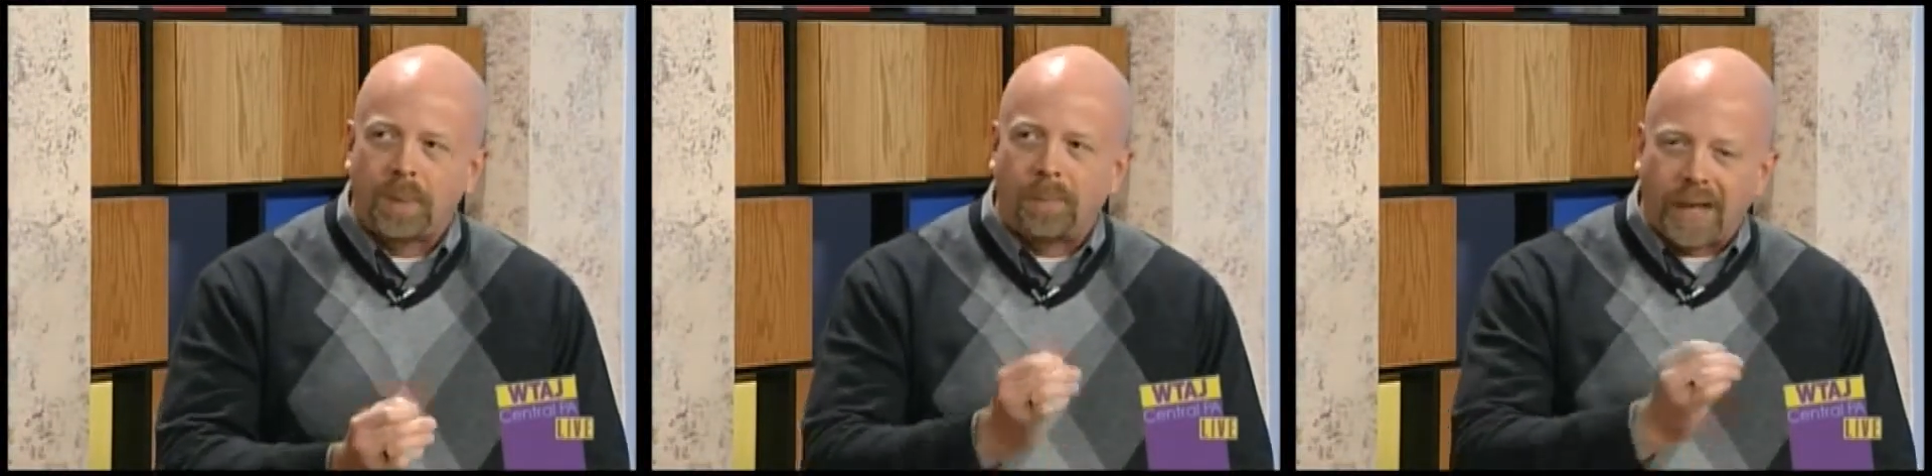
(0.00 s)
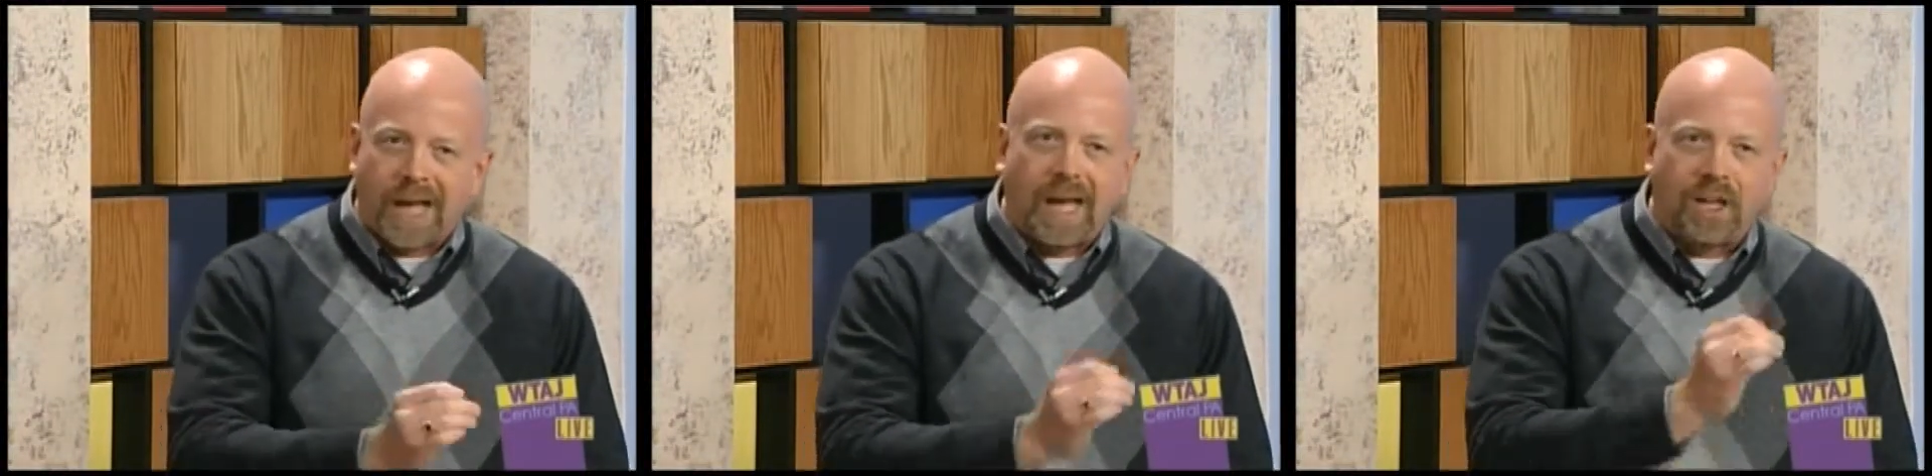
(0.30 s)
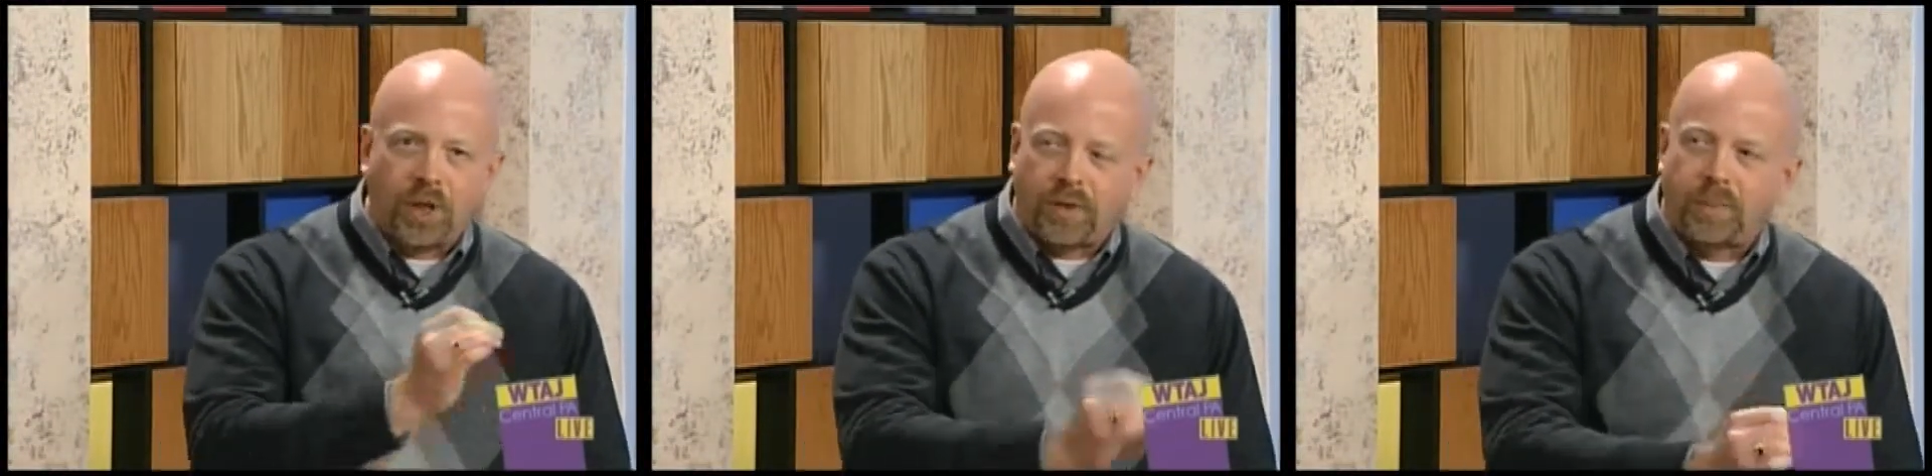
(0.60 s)
by
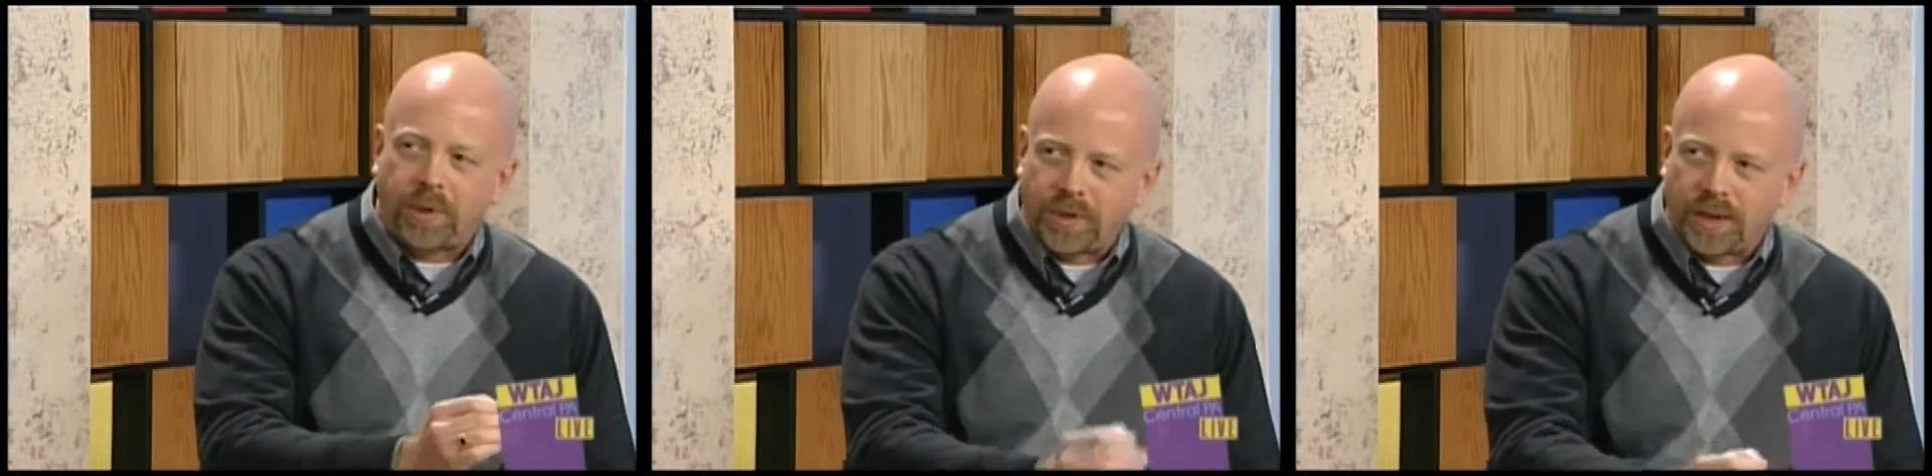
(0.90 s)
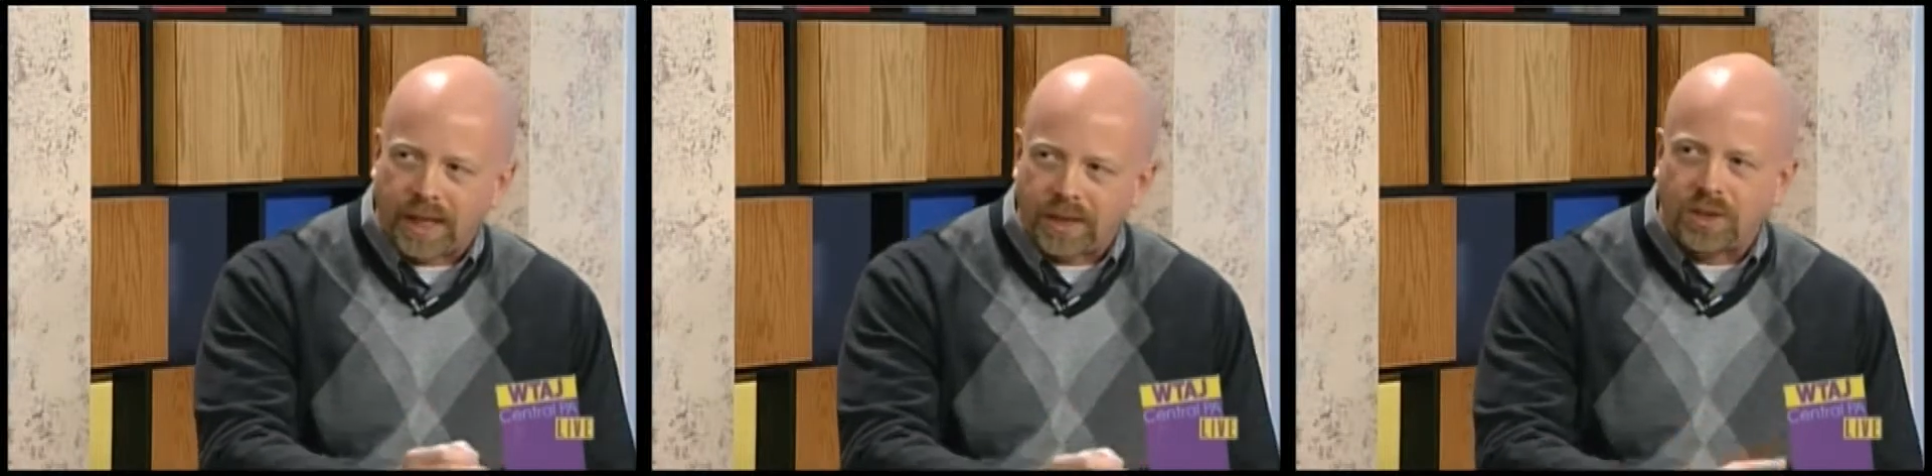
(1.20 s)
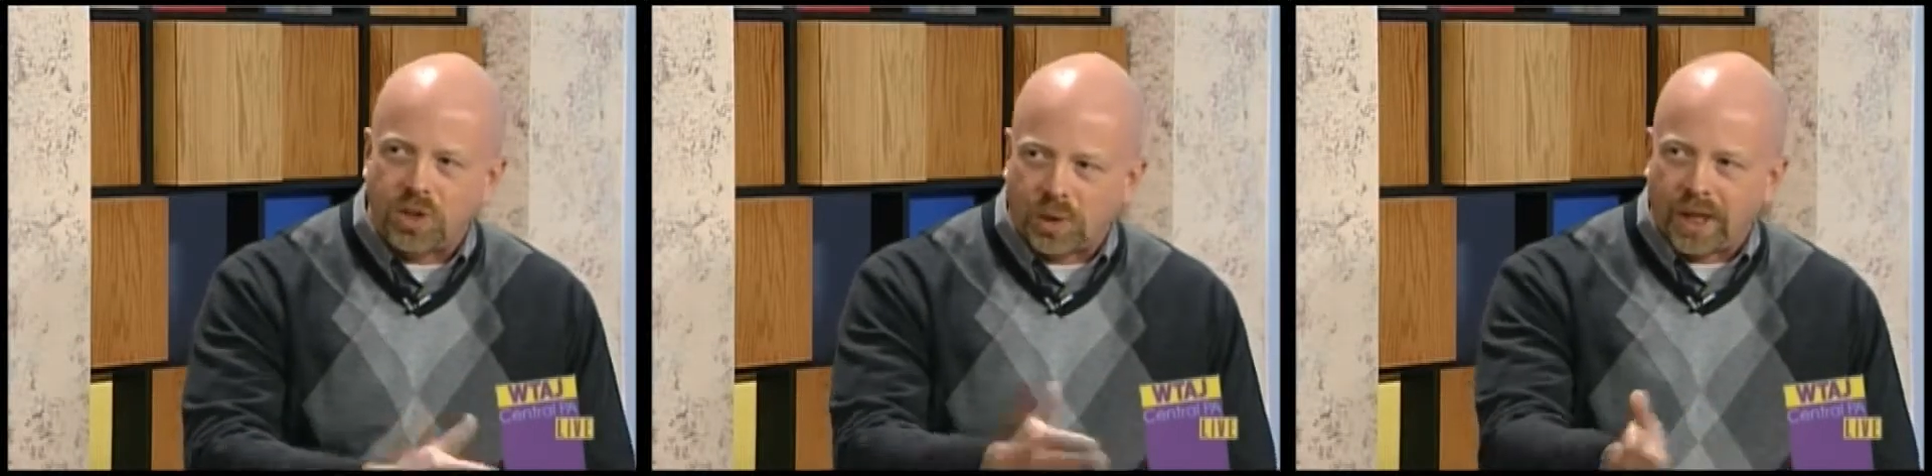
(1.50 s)
November 30th and
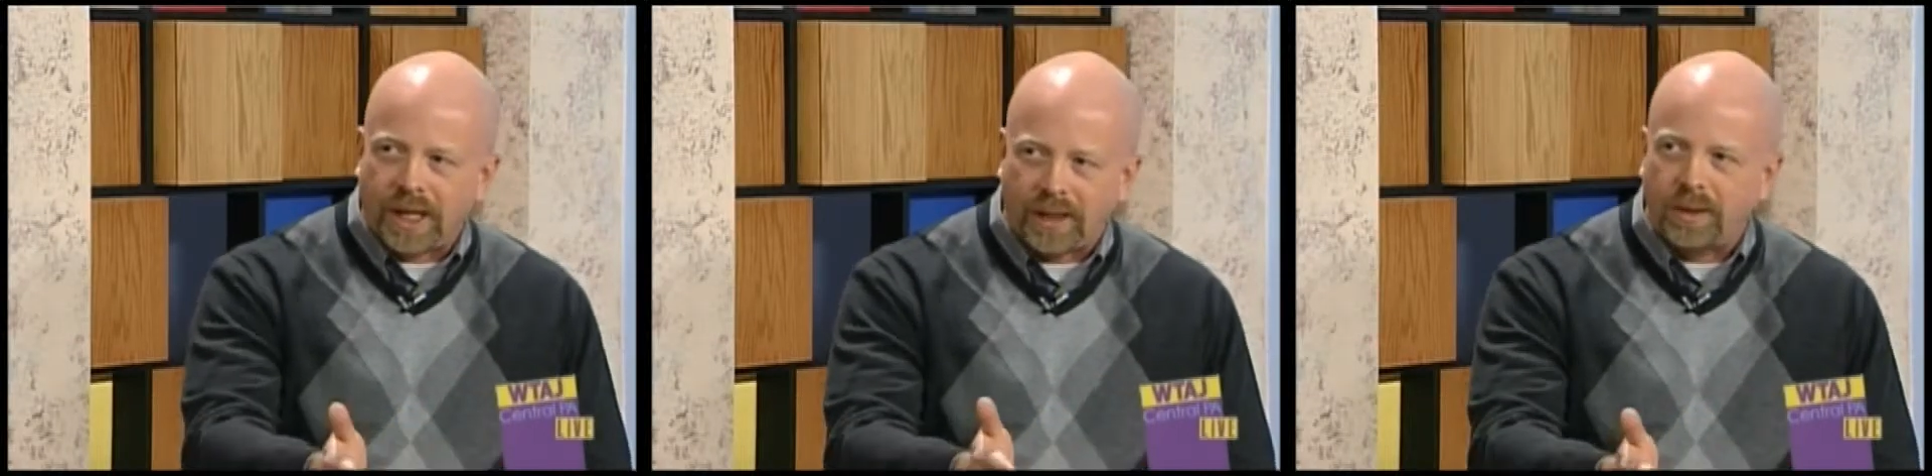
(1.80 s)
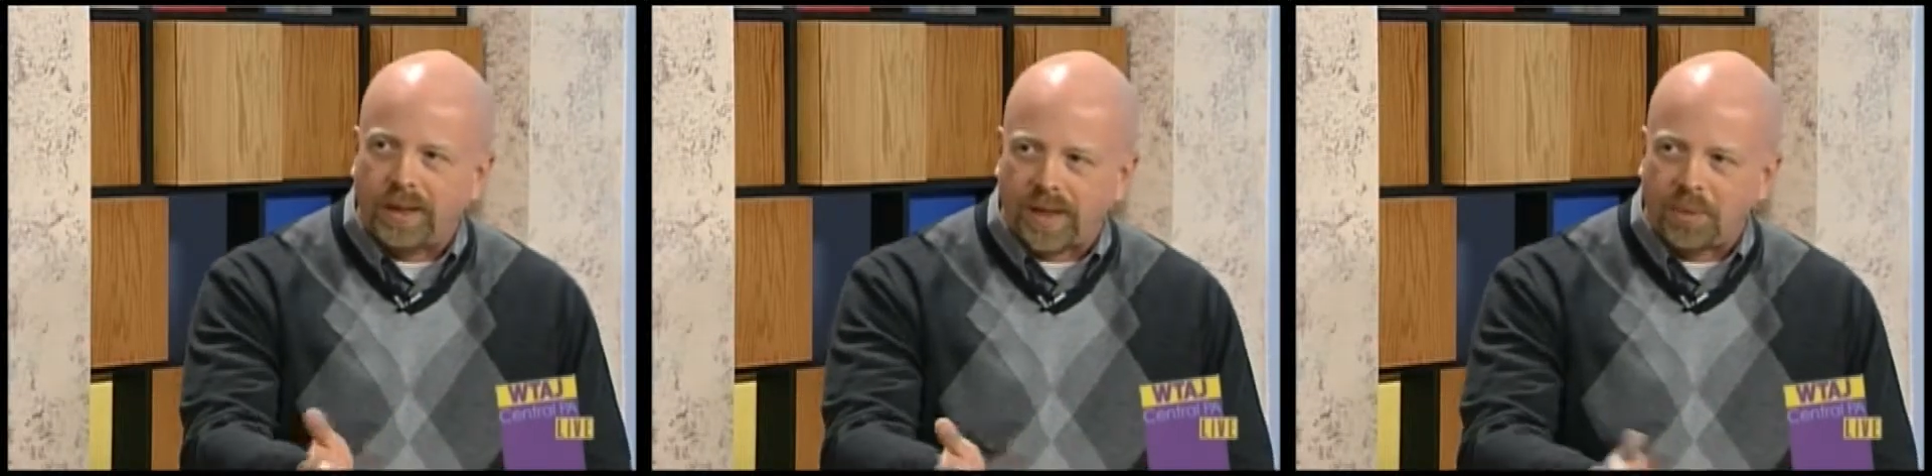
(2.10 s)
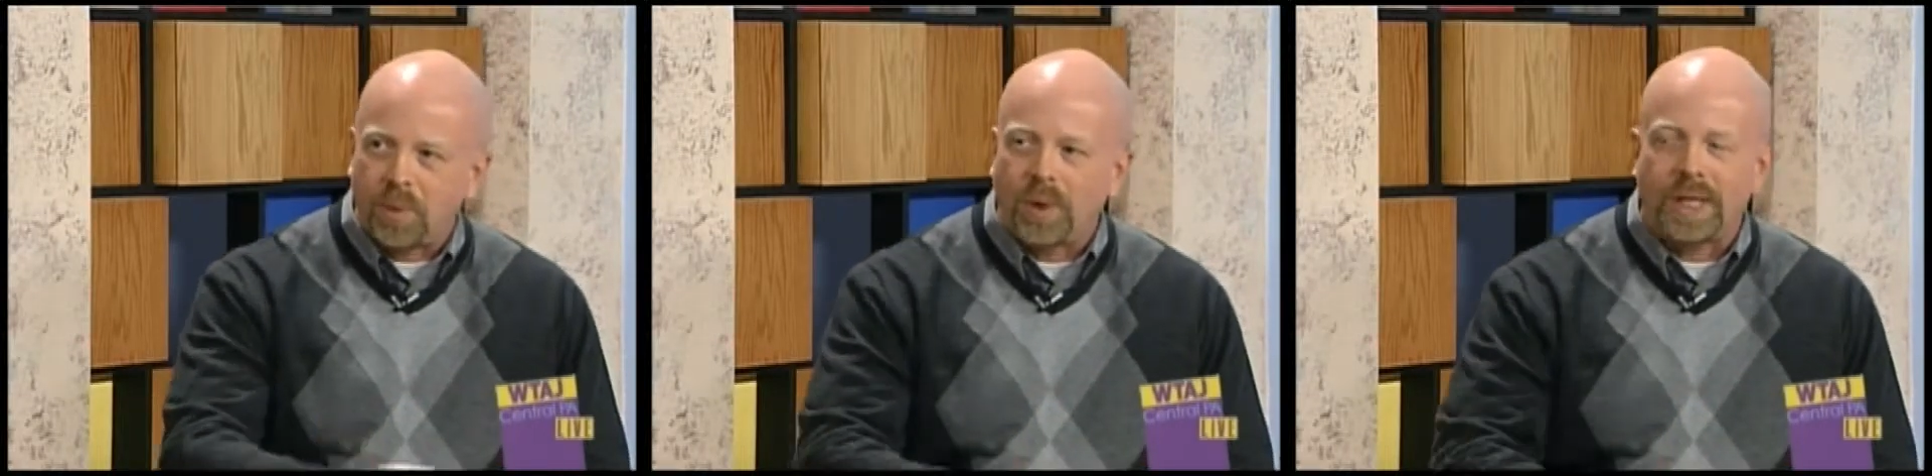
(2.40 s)
Ooh. turn it in at that
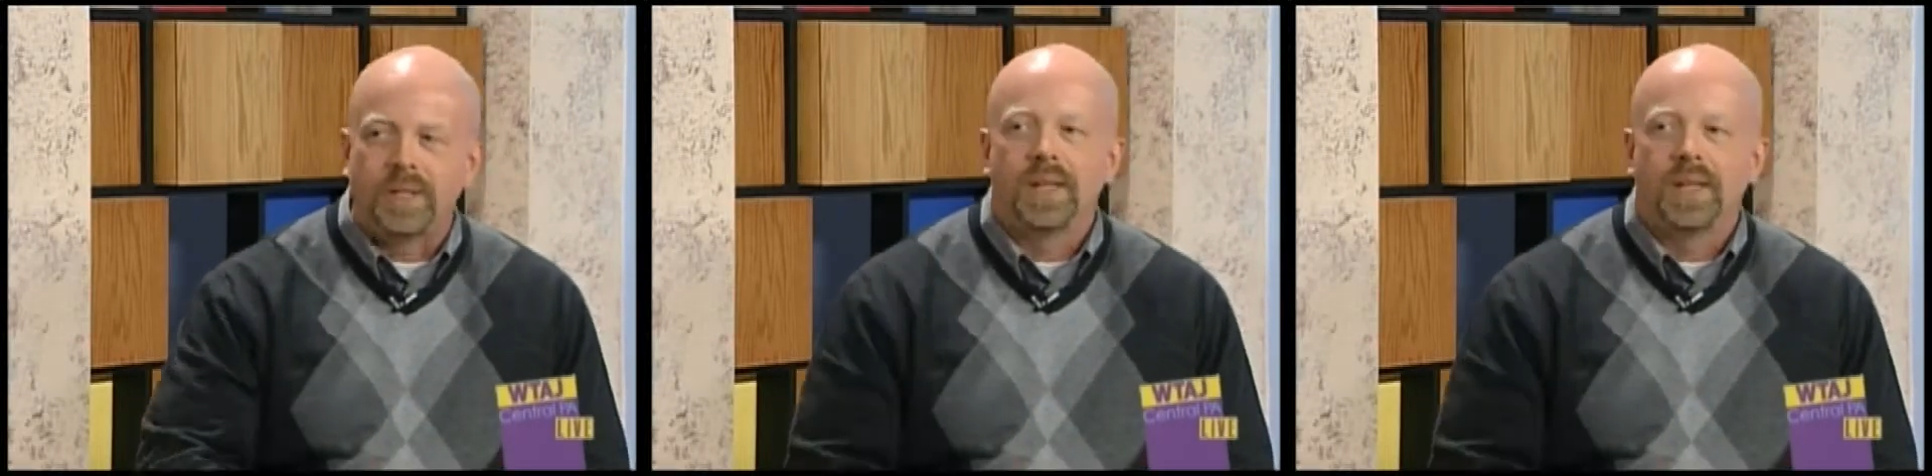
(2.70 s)
point.